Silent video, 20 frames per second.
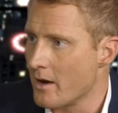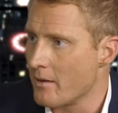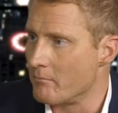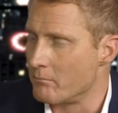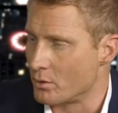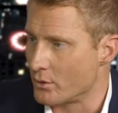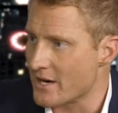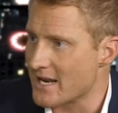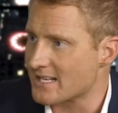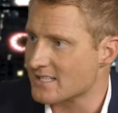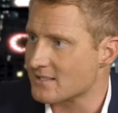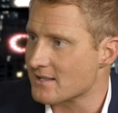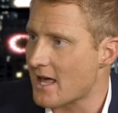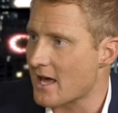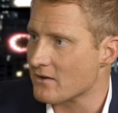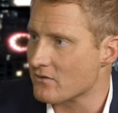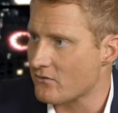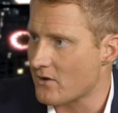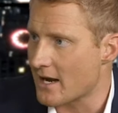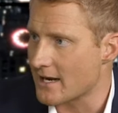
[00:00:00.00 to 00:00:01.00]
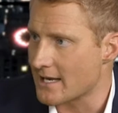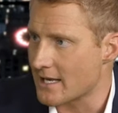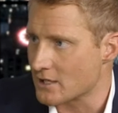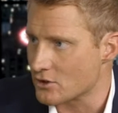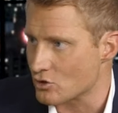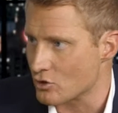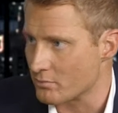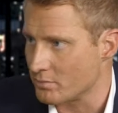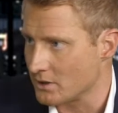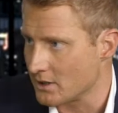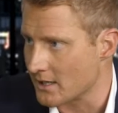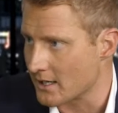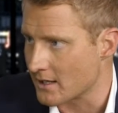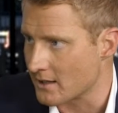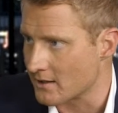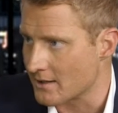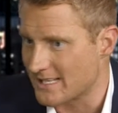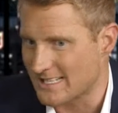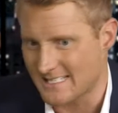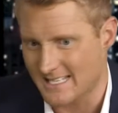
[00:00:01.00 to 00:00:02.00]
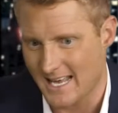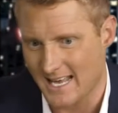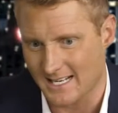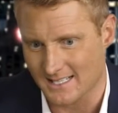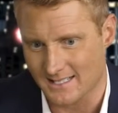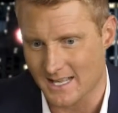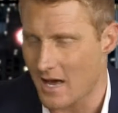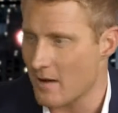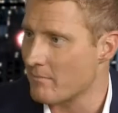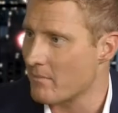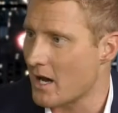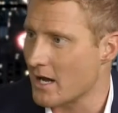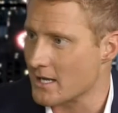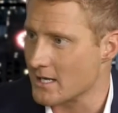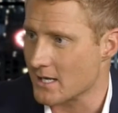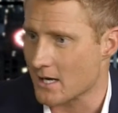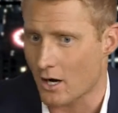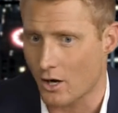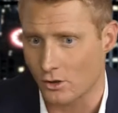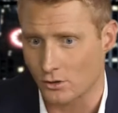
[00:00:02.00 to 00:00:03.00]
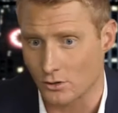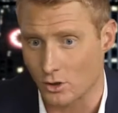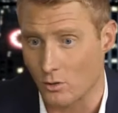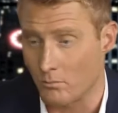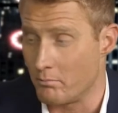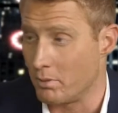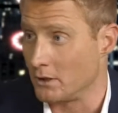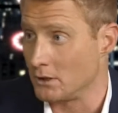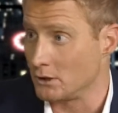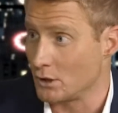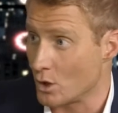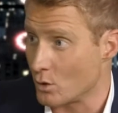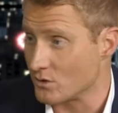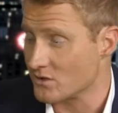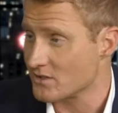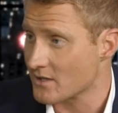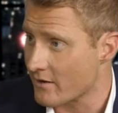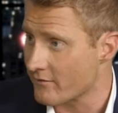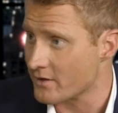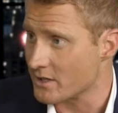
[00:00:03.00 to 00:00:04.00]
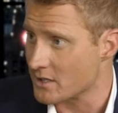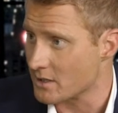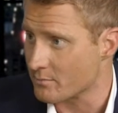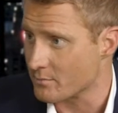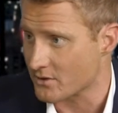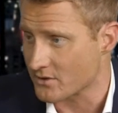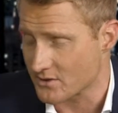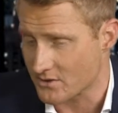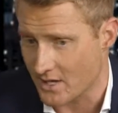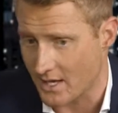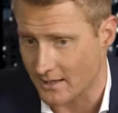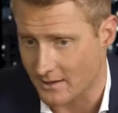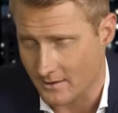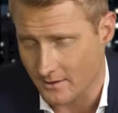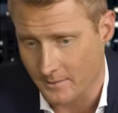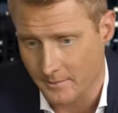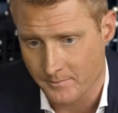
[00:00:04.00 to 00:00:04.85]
breaks that financial plan and takes that Monte Carlo below 70%.